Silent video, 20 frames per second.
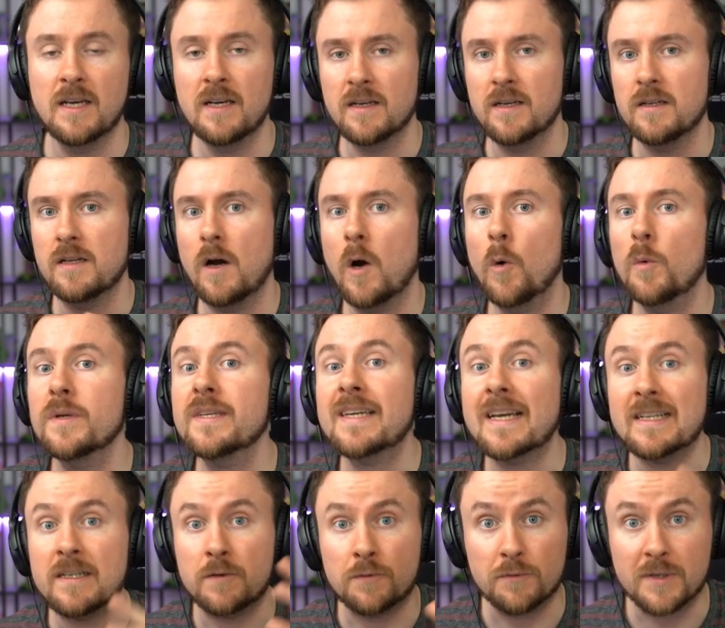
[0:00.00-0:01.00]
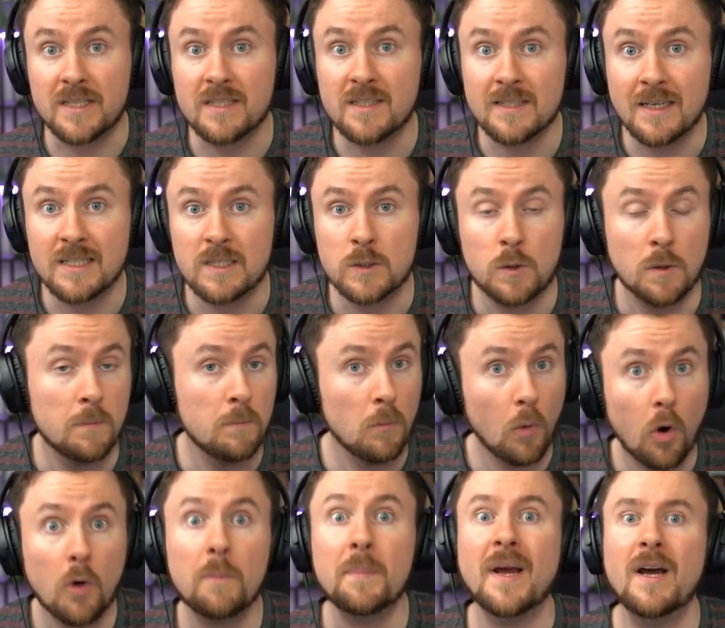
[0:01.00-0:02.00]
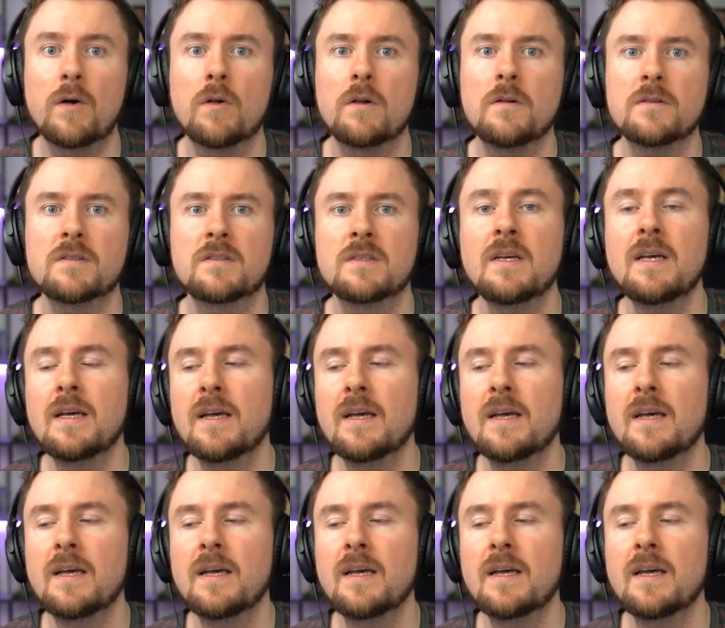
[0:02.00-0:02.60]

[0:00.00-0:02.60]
It only gets resets to more barrels